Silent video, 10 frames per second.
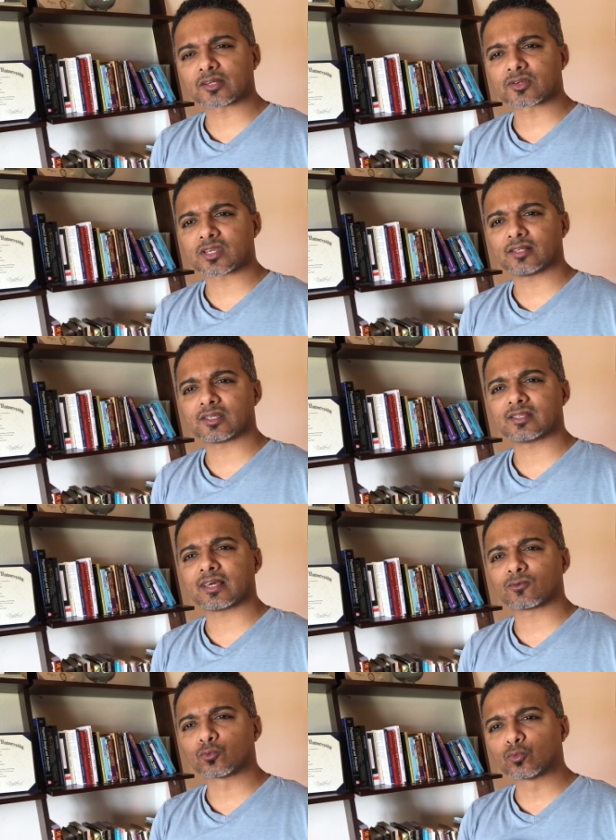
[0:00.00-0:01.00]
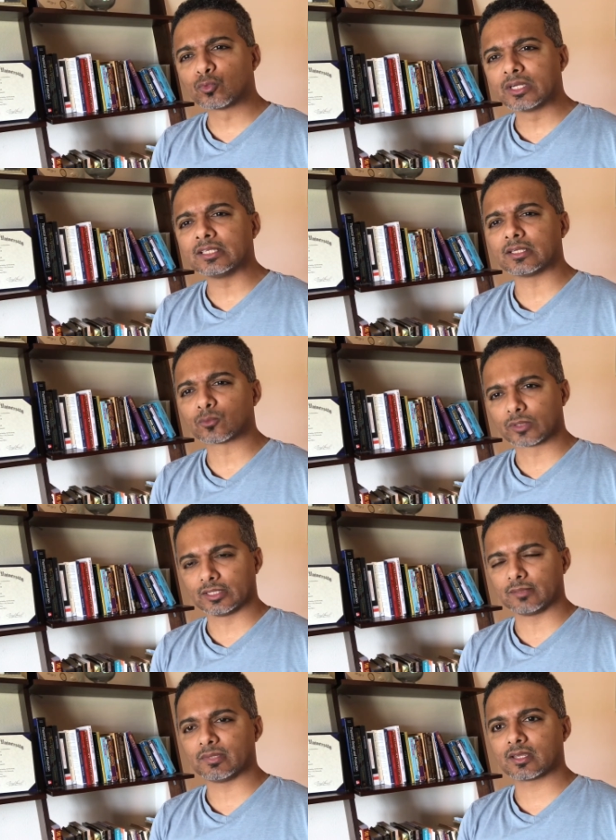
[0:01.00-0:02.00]
exercises that
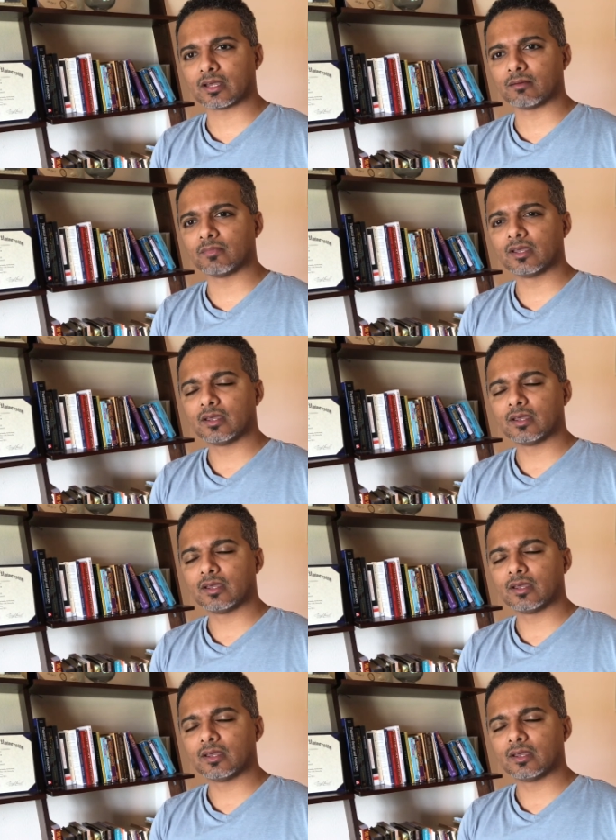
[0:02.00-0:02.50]
really become